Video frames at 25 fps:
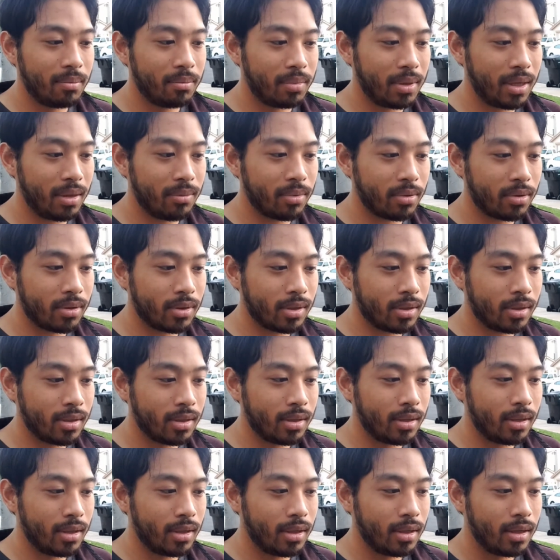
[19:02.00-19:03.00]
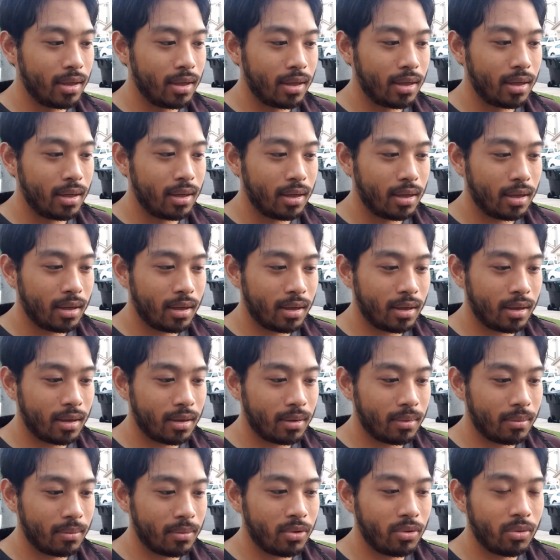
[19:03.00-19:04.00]
people
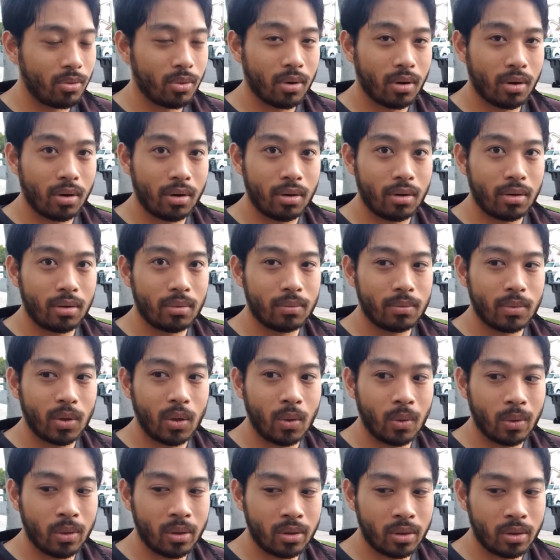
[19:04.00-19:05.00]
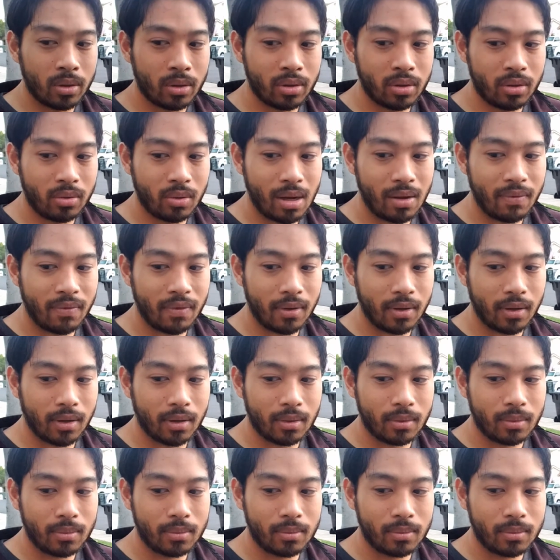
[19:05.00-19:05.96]
who are older, who have a